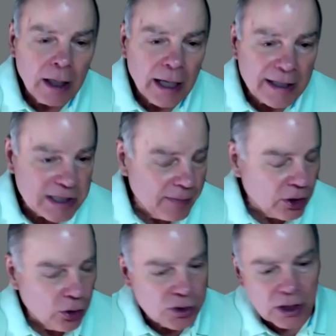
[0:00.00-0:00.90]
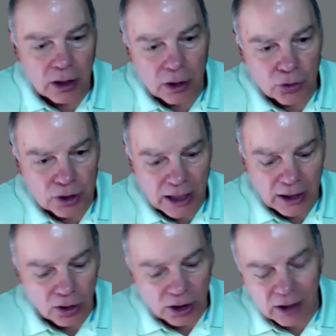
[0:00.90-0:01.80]
And some of those include not
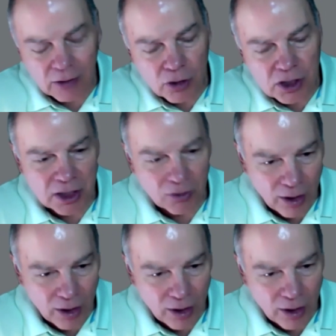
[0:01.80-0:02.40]
only increasing